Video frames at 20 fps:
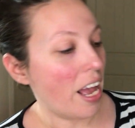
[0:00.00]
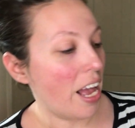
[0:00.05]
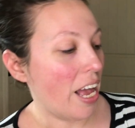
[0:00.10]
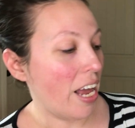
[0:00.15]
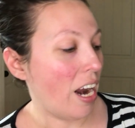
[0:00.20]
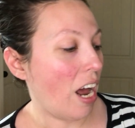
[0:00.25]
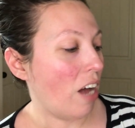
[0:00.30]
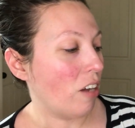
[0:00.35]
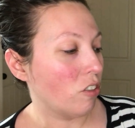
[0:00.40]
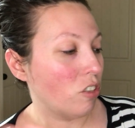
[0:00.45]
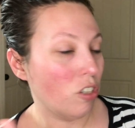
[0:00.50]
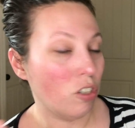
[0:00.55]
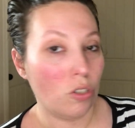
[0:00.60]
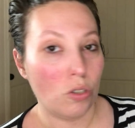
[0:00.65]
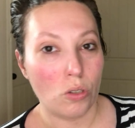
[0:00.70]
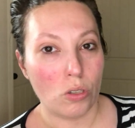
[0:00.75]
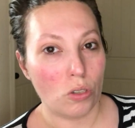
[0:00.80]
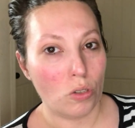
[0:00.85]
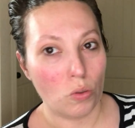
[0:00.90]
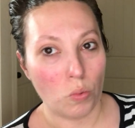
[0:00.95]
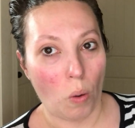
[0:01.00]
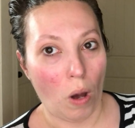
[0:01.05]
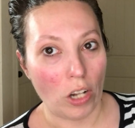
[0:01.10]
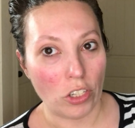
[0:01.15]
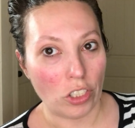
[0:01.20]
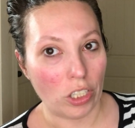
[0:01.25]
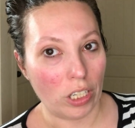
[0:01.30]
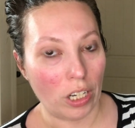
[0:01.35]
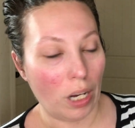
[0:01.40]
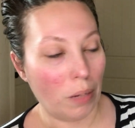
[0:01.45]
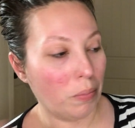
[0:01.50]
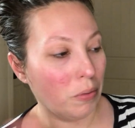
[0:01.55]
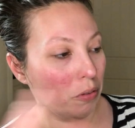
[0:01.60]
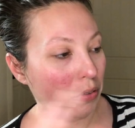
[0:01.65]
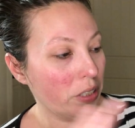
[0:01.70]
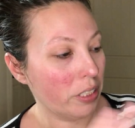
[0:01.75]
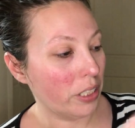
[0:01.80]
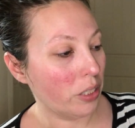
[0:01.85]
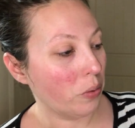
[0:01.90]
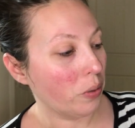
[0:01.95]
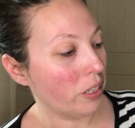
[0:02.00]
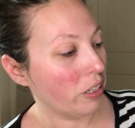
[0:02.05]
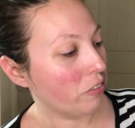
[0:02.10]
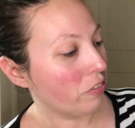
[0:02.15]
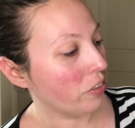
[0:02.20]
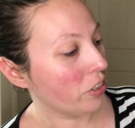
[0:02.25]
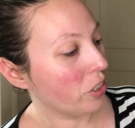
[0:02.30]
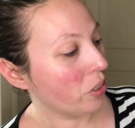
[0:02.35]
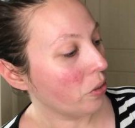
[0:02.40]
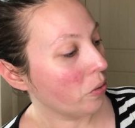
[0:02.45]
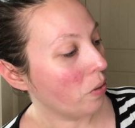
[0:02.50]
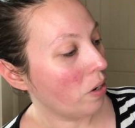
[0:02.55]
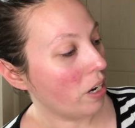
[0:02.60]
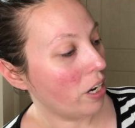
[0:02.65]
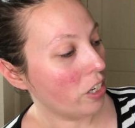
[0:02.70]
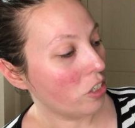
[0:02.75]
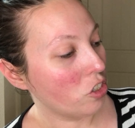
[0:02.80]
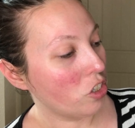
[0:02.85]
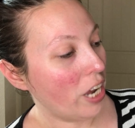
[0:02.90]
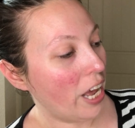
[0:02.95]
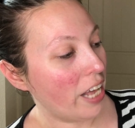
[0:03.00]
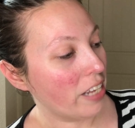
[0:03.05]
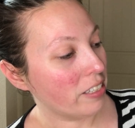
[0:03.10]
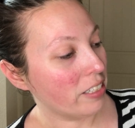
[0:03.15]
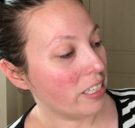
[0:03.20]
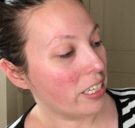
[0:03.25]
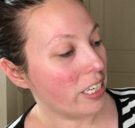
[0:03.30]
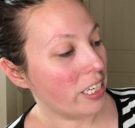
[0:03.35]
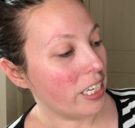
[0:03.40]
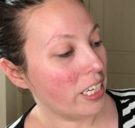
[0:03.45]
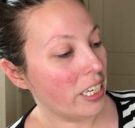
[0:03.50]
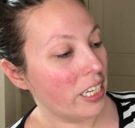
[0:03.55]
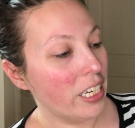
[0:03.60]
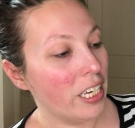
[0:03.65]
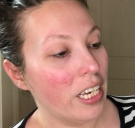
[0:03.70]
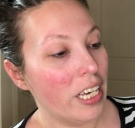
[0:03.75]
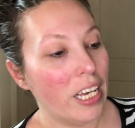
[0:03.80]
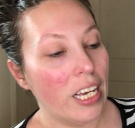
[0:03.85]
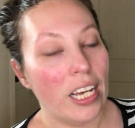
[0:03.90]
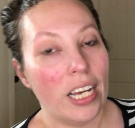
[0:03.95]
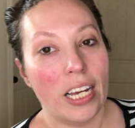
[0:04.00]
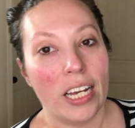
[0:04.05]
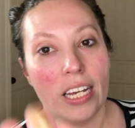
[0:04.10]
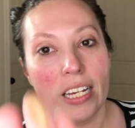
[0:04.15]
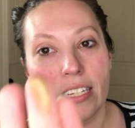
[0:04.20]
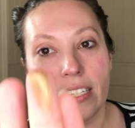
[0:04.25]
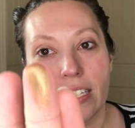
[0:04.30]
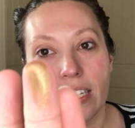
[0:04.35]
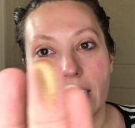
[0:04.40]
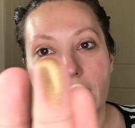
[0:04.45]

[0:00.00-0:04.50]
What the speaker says: And I'll just swatch a couple really quick for you. Chastity is